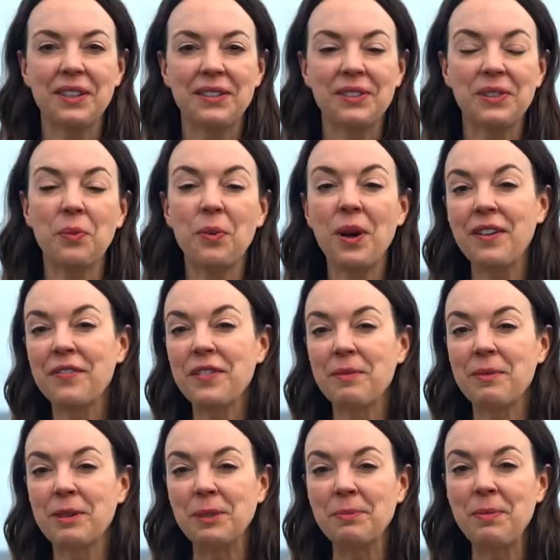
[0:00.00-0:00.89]
So one of the
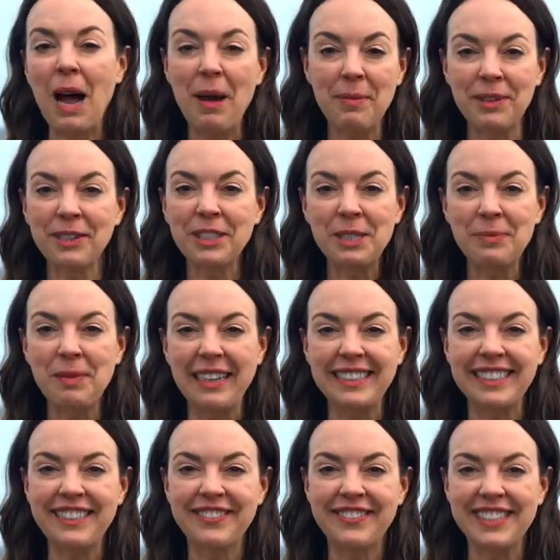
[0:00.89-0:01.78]
most popular
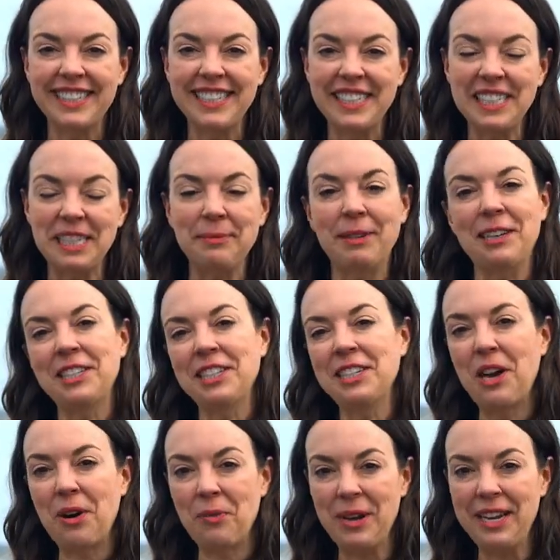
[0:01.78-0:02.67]
spots to visit,
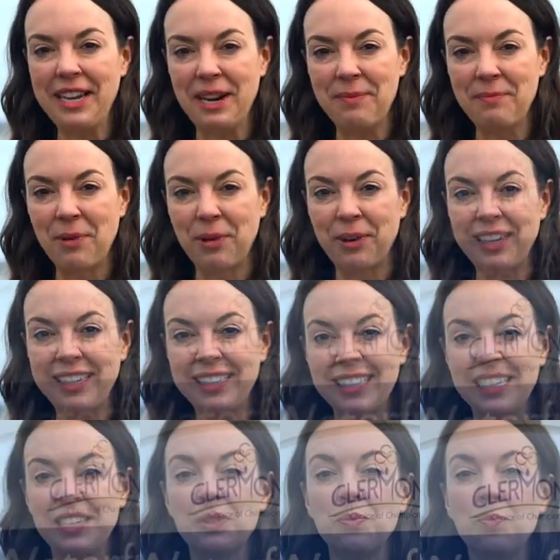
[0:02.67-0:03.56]
especially on weekend
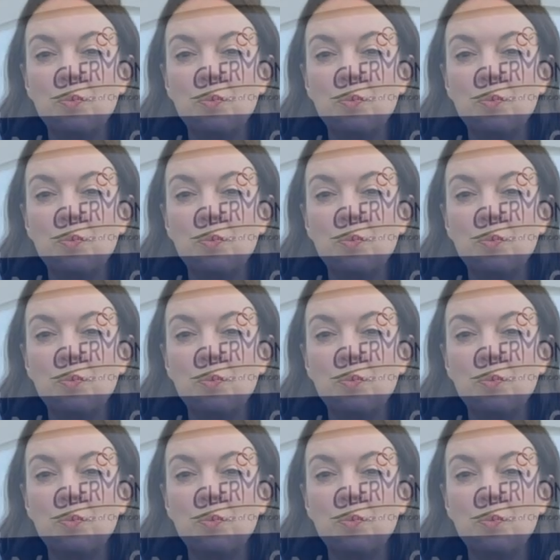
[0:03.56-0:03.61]
mornings, is